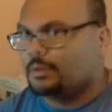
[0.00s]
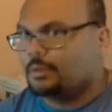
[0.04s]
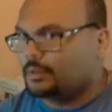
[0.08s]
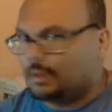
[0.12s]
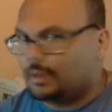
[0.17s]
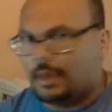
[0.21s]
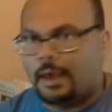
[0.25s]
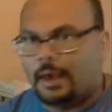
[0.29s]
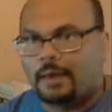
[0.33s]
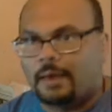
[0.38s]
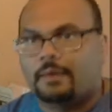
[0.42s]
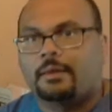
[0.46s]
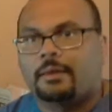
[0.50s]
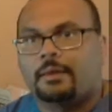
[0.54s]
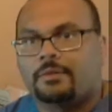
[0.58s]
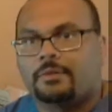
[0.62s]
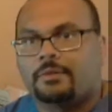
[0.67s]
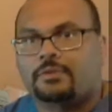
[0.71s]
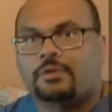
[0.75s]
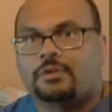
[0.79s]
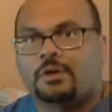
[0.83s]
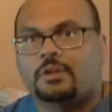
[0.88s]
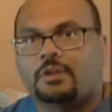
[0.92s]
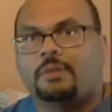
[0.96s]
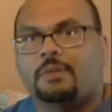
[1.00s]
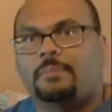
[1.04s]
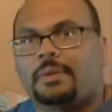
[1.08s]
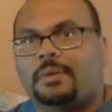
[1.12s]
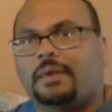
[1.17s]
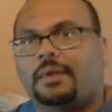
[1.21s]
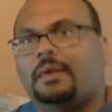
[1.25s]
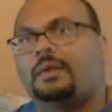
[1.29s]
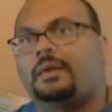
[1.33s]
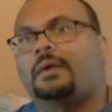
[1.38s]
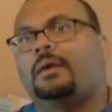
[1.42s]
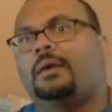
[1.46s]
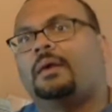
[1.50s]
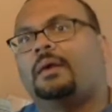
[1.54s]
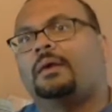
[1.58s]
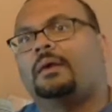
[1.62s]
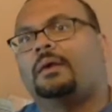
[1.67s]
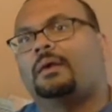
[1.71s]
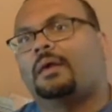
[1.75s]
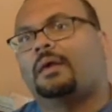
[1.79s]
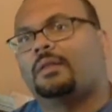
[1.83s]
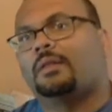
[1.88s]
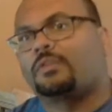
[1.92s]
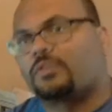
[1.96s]
Yeah, it's going to be,
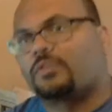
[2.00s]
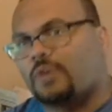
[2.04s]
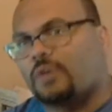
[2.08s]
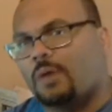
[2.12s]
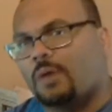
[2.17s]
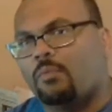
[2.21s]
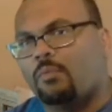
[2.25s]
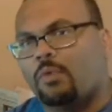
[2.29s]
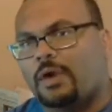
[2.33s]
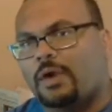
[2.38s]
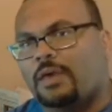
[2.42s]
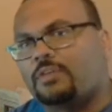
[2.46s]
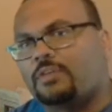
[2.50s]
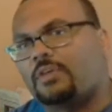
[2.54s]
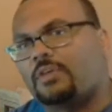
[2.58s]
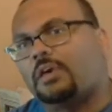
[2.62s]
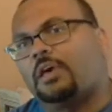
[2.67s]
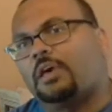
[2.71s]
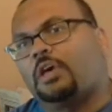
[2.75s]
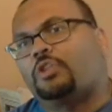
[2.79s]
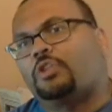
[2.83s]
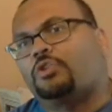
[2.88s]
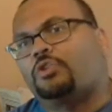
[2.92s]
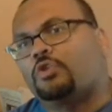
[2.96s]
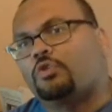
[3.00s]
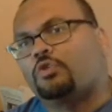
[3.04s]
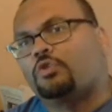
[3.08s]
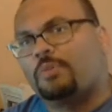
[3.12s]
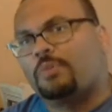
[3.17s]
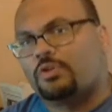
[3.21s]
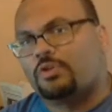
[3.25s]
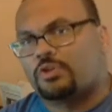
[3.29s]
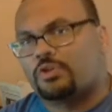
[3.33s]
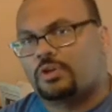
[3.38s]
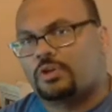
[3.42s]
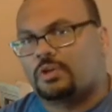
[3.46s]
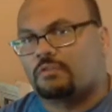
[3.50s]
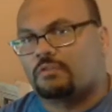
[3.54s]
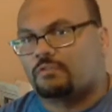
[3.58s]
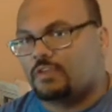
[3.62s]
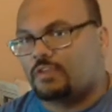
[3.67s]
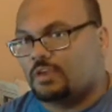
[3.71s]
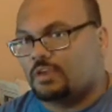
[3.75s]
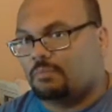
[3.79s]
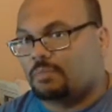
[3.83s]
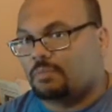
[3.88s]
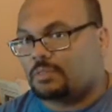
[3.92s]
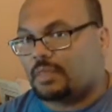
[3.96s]
in some ways, a new Michigan
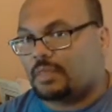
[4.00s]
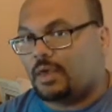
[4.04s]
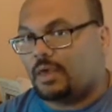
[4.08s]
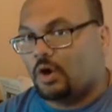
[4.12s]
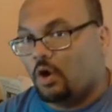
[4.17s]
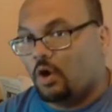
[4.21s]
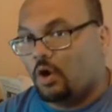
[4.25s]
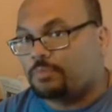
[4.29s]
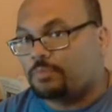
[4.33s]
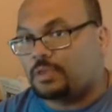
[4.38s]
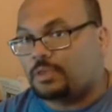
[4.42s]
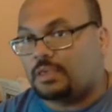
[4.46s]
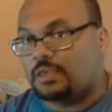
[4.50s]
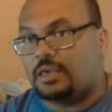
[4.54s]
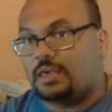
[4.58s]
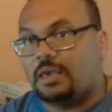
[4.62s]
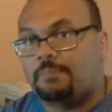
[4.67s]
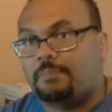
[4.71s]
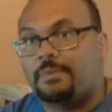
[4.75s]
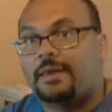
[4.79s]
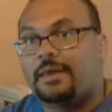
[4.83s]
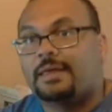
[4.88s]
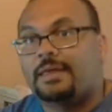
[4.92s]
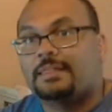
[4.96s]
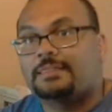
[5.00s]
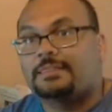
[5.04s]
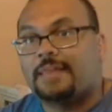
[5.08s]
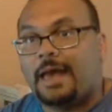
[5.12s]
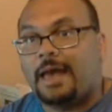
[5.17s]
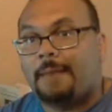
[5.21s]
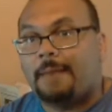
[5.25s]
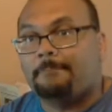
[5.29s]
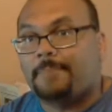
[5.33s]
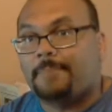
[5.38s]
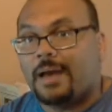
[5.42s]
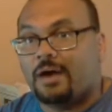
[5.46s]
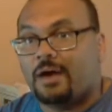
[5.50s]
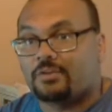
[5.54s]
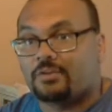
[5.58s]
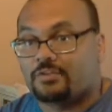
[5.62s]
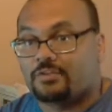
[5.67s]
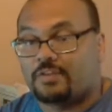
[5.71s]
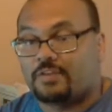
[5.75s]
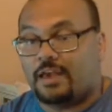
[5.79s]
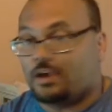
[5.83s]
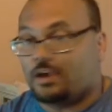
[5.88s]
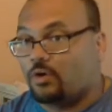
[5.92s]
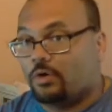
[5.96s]
team, but they hope to keep that bounce
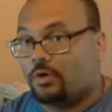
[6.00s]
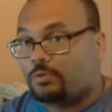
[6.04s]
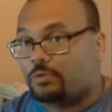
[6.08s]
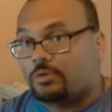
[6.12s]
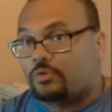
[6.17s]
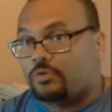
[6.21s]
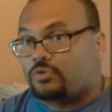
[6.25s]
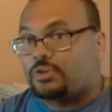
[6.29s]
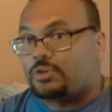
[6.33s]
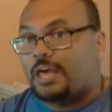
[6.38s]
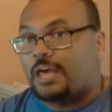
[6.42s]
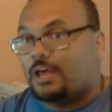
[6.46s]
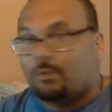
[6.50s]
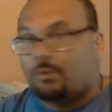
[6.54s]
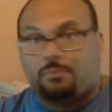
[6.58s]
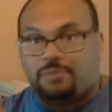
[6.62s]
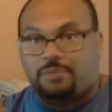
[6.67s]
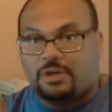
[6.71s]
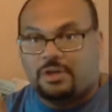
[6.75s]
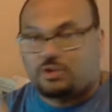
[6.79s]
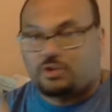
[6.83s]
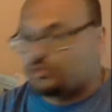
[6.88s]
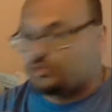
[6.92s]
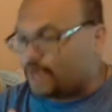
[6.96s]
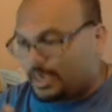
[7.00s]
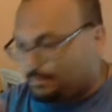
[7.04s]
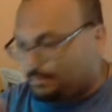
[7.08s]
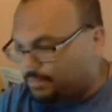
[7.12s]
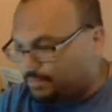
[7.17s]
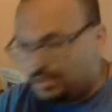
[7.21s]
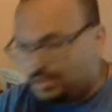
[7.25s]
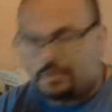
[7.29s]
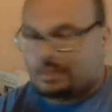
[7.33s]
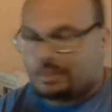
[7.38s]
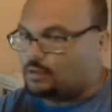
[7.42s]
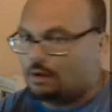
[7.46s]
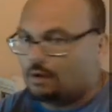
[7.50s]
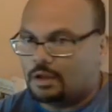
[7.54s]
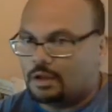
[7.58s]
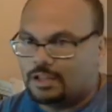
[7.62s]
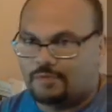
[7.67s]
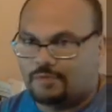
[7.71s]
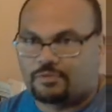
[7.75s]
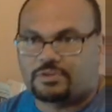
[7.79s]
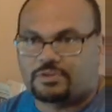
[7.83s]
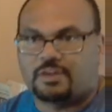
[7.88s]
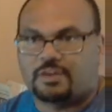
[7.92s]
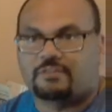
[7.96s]
that going because you got to replace Jake Butt, the
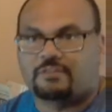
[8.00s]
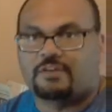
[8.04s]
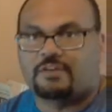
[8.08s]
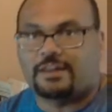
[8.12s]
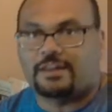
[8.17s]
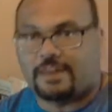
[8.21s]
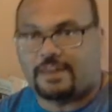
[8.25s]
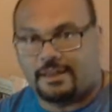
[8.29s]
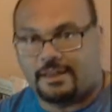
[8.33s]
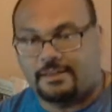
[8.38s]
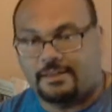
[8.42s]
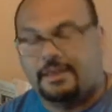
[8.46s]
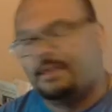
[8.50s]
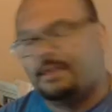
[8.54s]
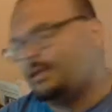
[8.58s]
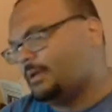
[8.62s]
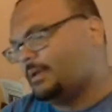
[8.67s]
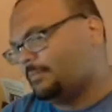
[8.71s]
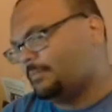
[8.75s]
all-everything tight end.